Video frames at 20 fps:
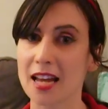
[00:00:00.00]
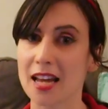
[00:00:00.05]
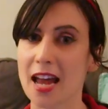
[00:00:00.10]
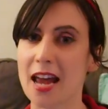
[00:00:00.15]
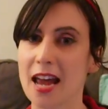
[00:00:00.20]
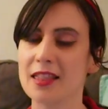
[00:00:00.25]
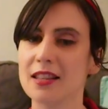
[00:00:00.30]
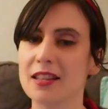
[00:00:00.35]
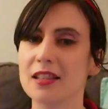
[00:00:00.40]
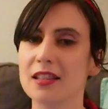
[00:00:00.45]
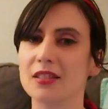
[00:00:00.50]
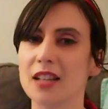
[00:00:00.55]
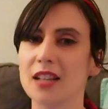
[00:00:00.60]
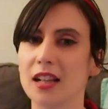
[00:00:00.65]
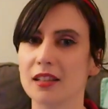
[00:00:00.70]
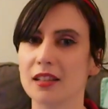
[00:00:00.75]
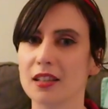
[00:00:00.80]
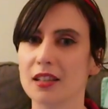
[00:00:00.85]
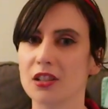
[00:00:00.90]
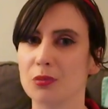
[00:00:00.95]
and these
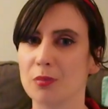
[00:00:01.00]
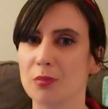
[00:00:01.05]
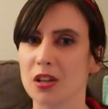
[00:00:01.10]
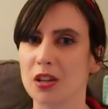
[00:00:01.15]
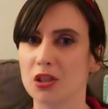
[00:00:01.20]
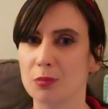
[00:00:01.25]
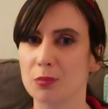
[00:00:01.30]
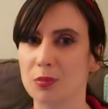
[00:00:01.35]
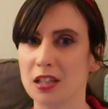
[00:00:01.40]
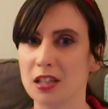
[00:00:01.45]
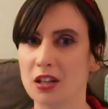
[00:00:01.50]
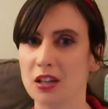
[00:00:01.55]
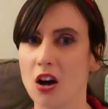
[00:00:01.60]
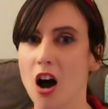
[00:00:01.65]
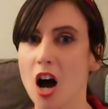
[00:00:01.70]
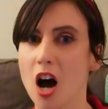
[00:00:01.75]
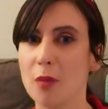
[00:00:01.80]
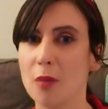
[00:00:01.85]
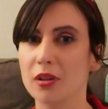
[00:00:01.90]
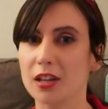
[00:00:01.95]
delegates must be
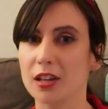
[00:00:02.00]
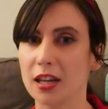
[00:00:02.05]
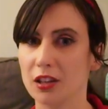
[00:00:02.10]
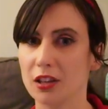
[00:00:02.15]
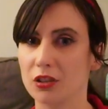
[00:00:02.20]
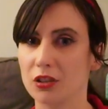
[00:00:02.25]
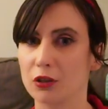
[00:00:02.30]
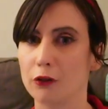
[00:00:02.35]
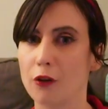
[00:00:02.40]
obligated to